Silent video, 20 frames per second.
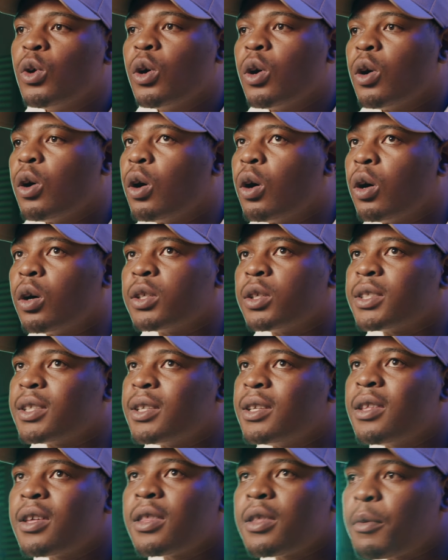or it's
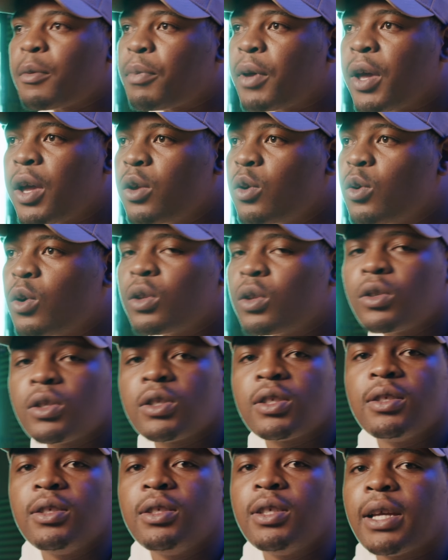either they pay you or they
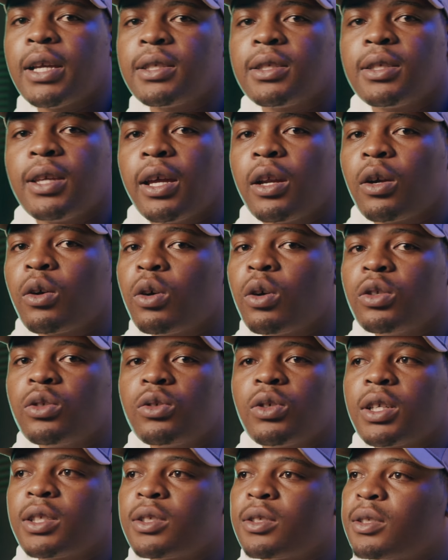just get a
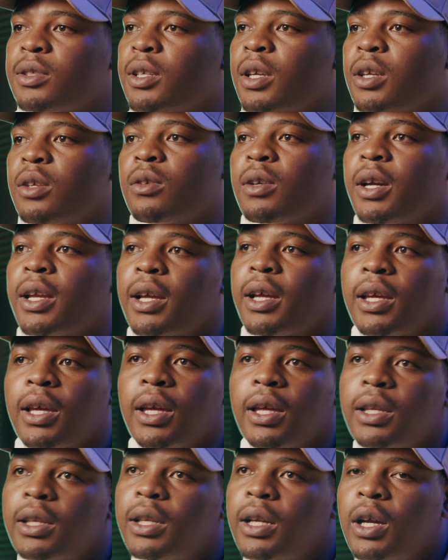contract to say you're gonna
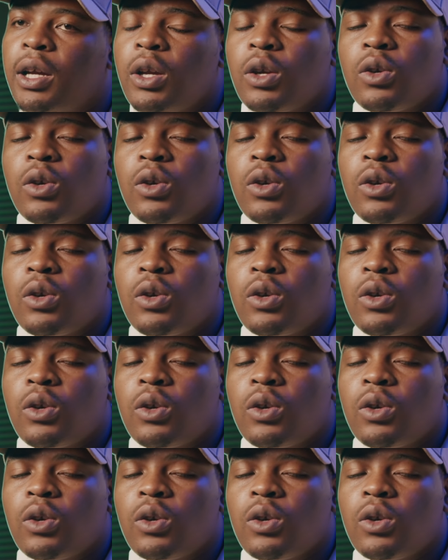get